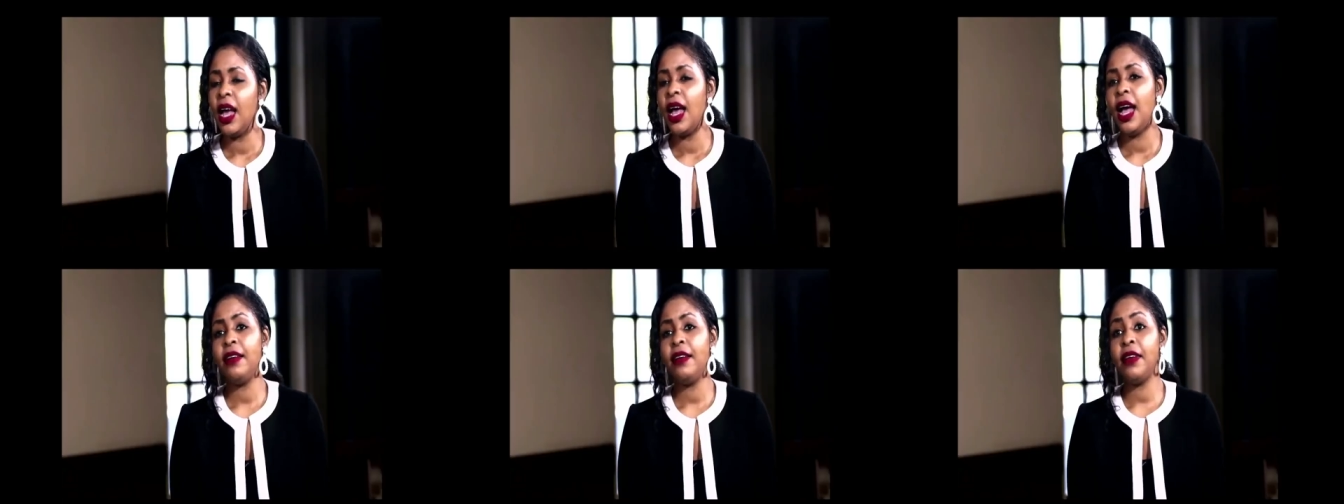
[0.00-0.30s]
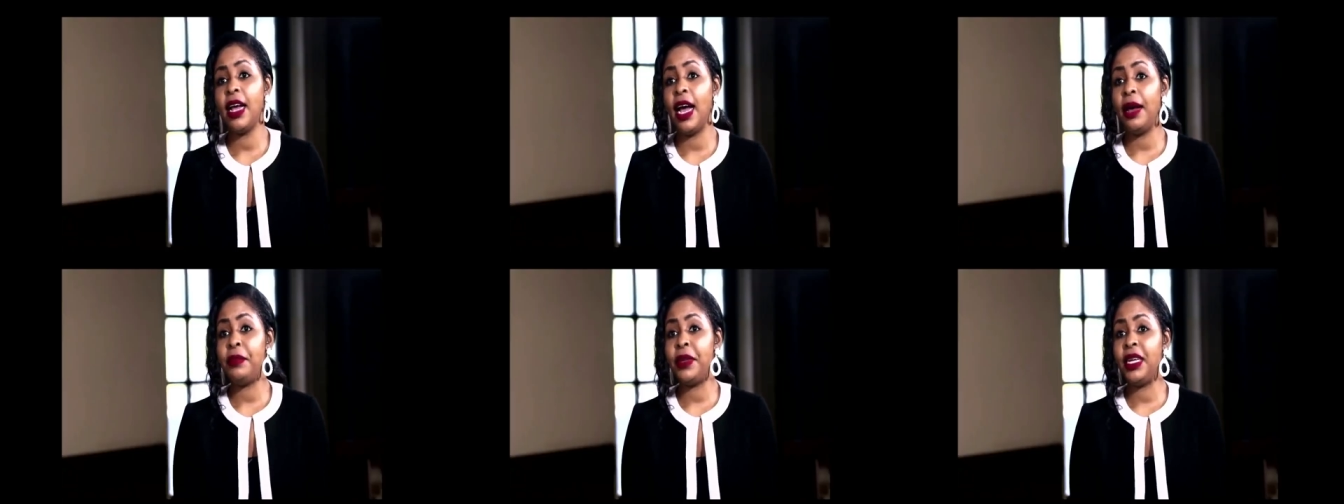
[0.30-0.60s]

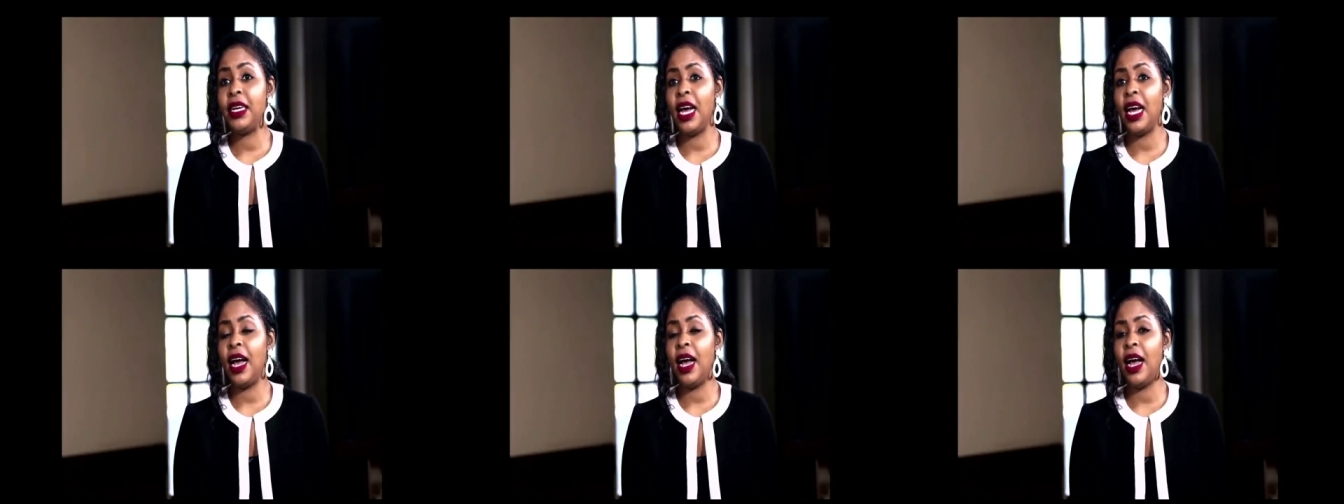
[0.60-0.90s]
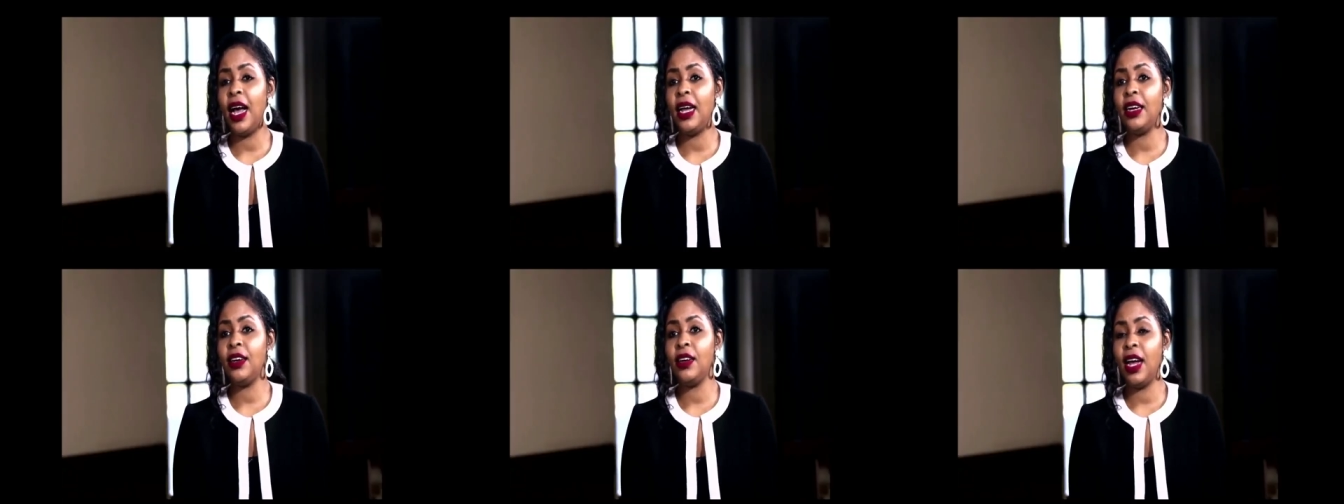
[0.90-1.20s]
And I mean,
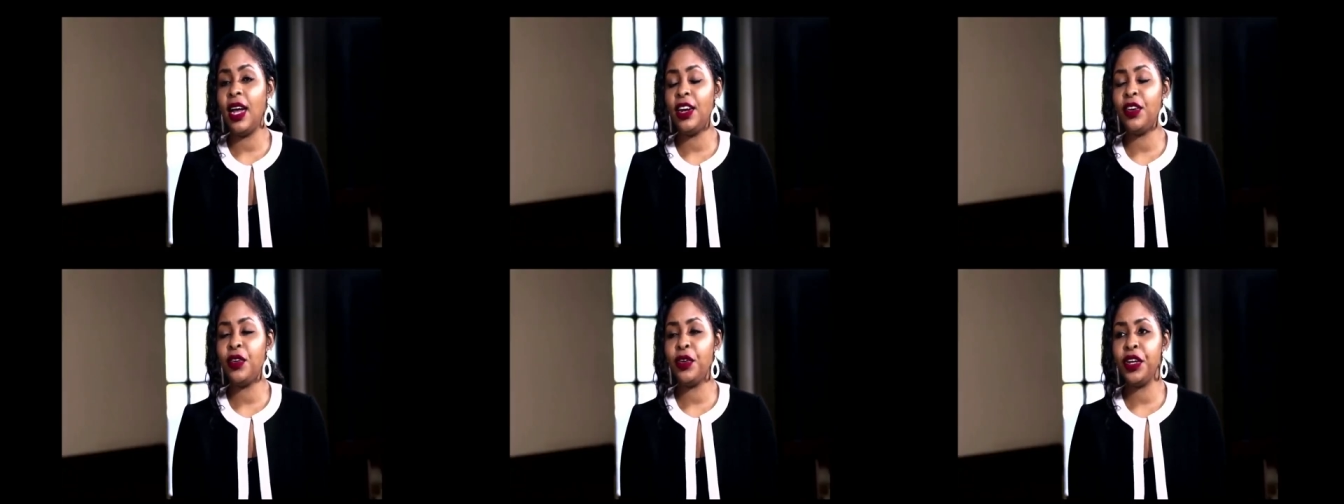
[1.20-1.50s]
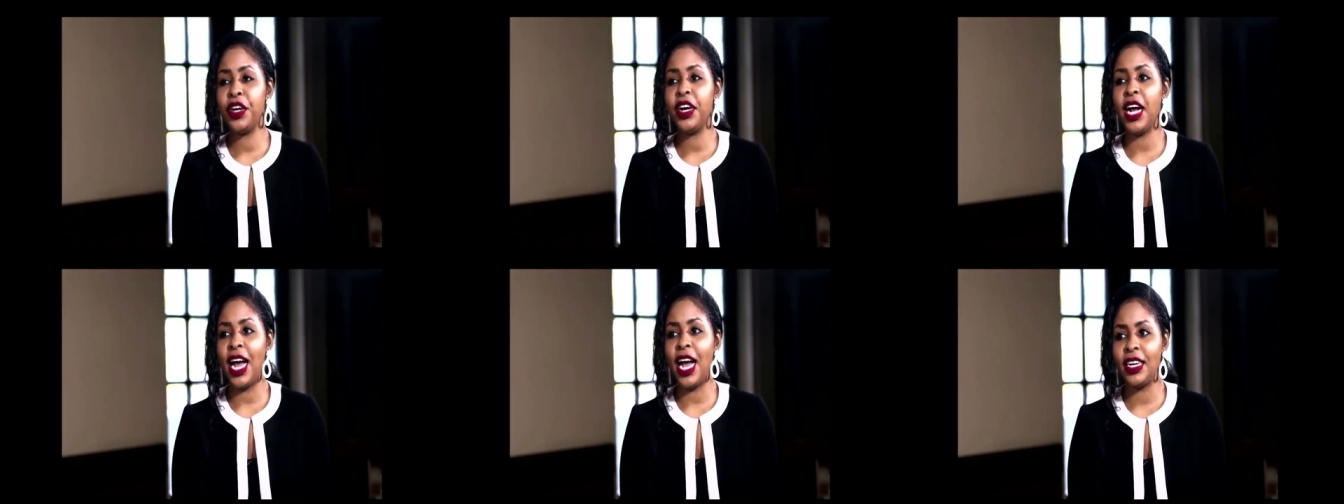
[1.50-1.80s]
and I know
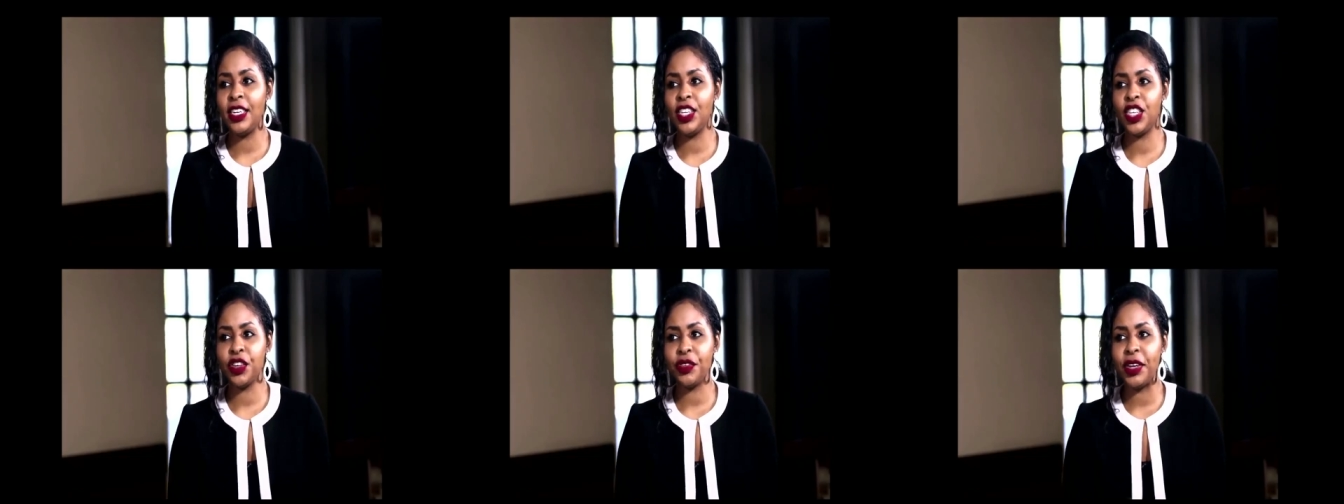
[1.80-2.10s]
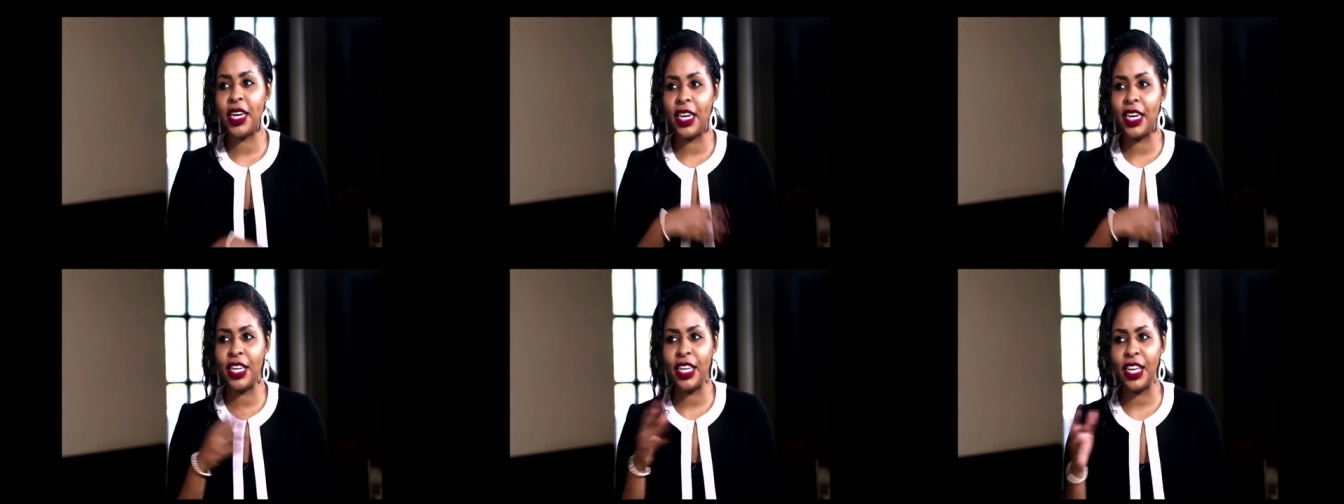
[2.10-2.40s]
you're
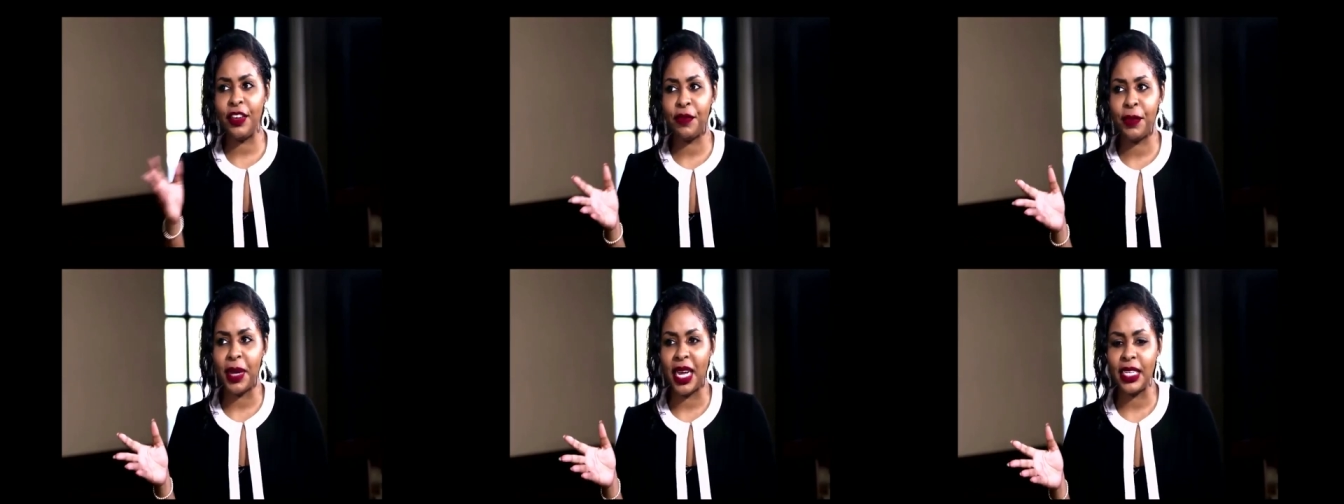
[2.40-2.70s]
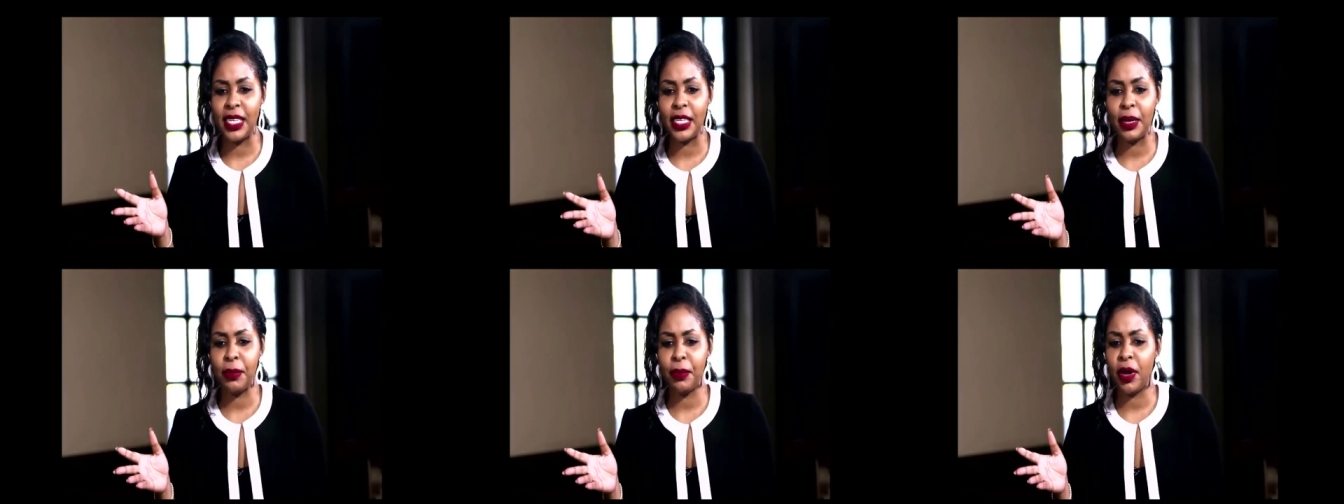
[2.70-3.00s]
answering and you give me
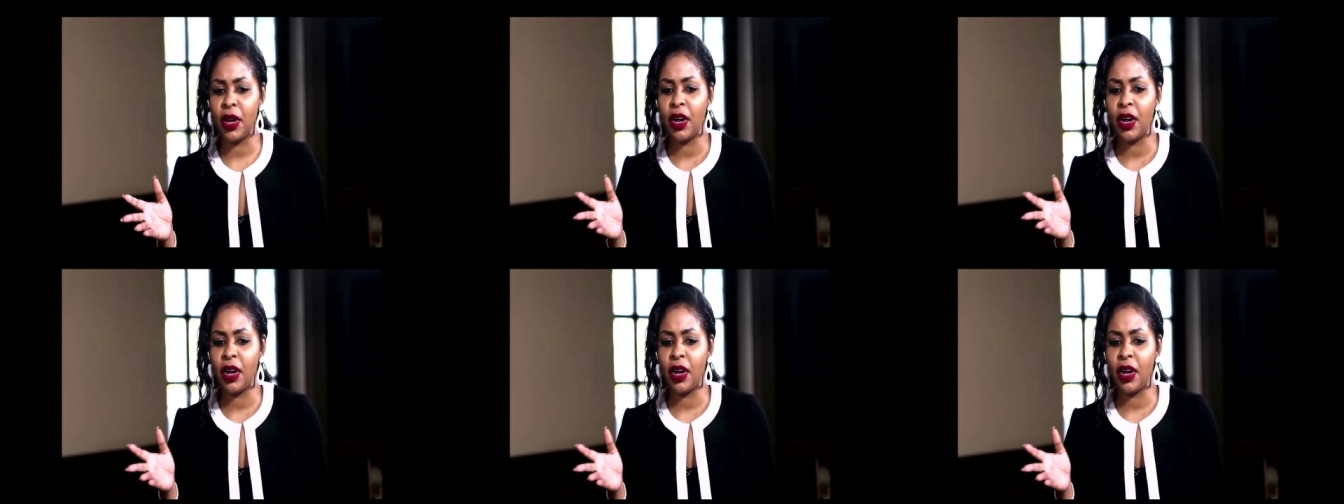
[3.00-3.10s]
a tip,